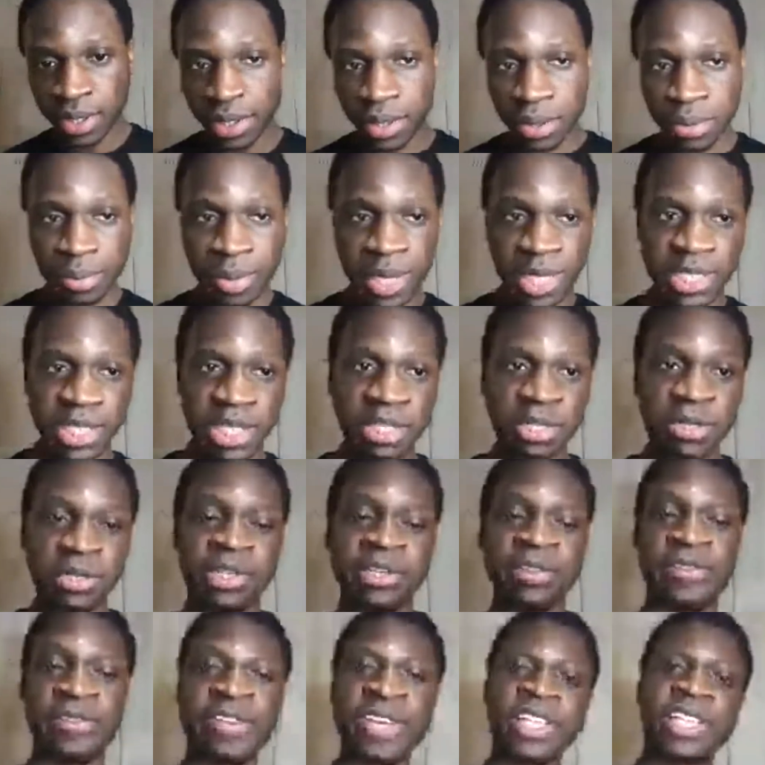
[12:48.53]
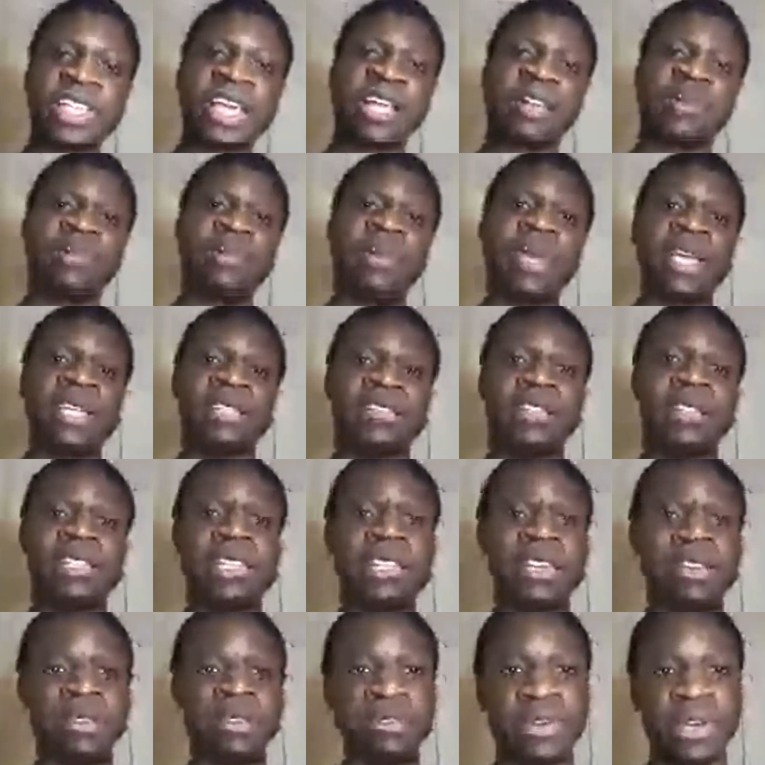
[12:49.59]
but the only thing that makes a
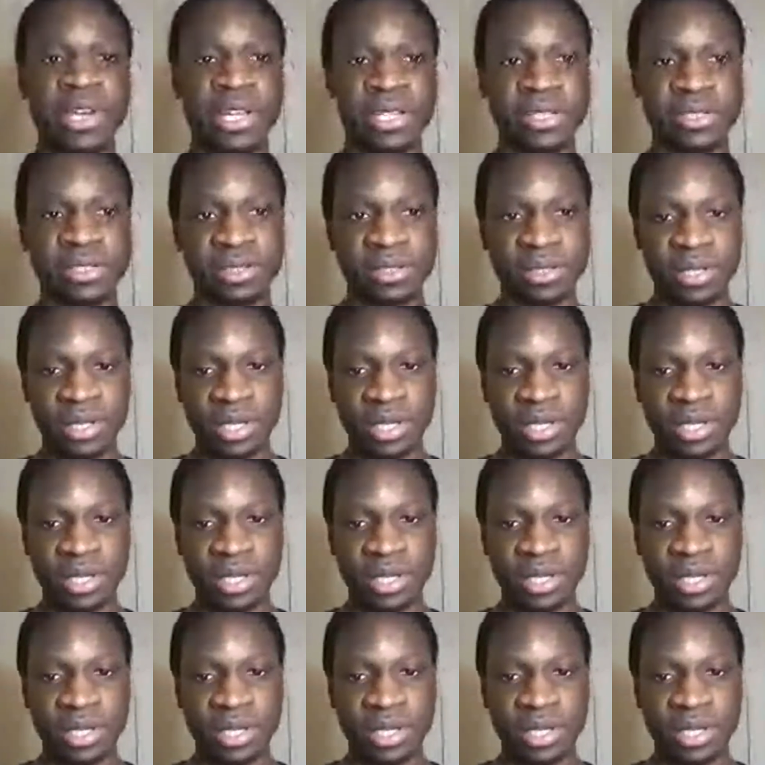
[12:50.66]
difference